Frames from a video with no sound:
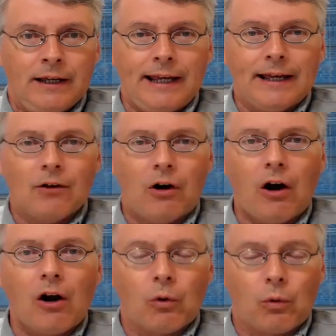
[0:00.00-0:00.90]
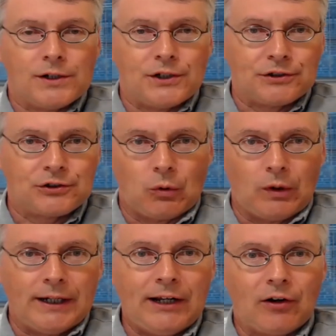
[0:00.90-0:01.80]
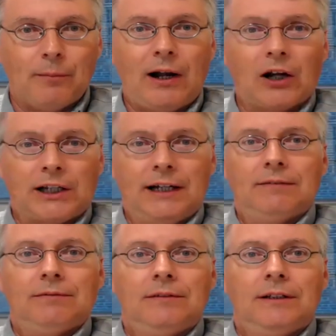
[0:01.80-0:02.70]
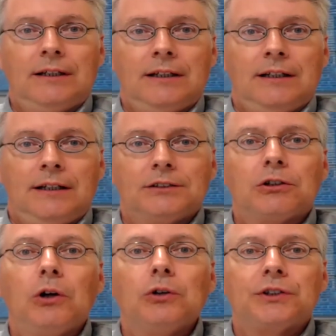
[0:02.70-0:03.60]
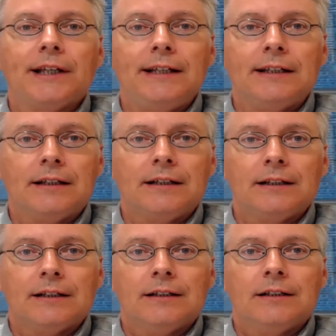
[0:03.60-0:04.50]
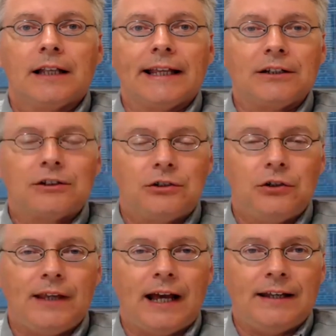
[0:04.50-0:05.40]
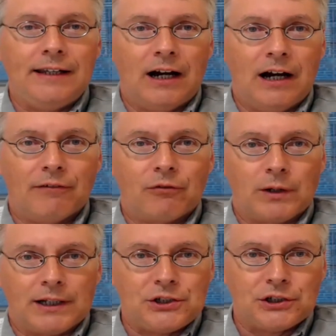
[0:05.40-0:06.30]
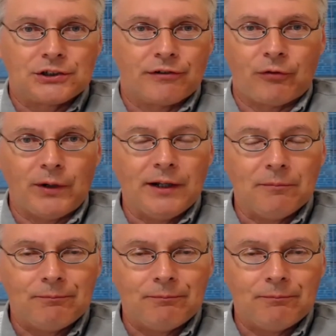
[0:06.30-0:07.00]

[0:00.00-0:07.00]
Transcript: And our origin story here in America is closely linked to the idea of religious freedom.